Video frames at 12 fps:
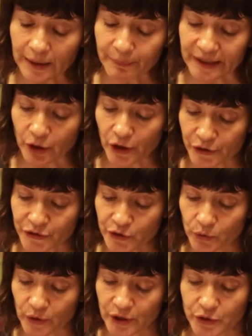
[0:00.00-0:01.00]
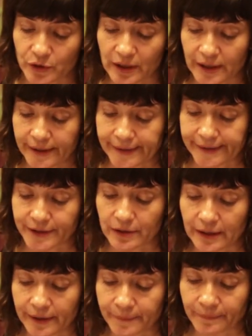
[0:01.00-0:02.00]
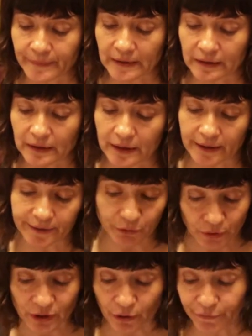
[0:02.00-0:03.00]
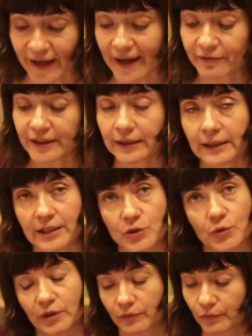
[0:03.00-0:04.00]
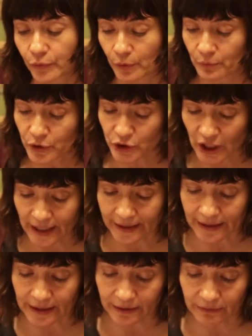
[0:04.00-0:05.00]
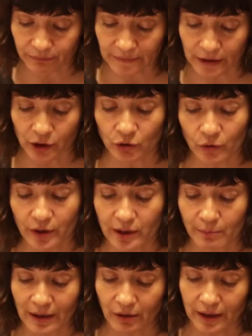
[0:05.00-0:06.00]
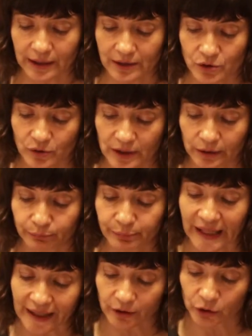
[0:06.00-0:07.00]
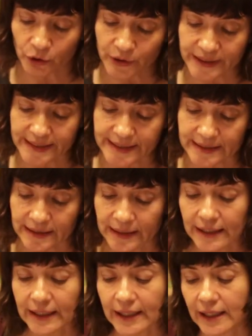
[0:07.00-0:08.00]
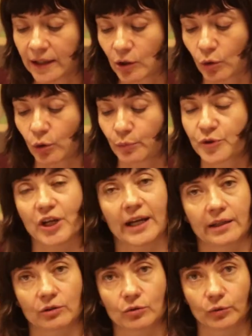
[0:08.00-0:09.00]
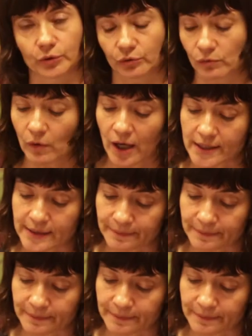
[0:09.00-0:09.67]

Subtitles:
but also a tree of heaven, a tree from China, the North American tree black locust, and the herb giant goldenrod.